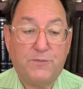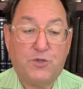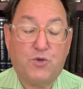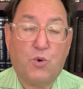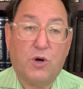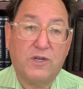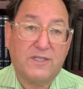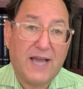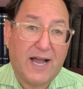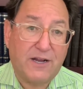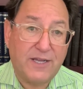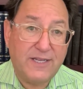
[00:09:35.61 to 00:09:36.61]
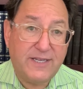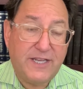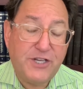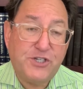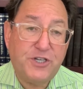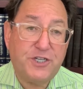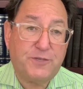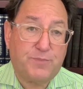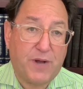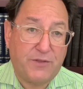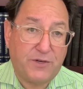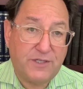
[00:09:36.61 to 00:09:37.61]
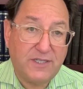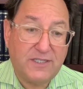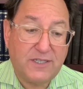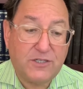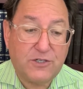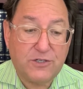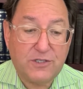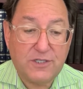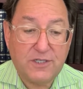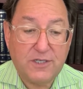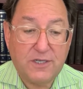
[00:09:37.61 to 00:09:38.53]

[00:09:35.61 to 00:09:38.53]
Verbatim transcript: towards our indigenous brothers and sisters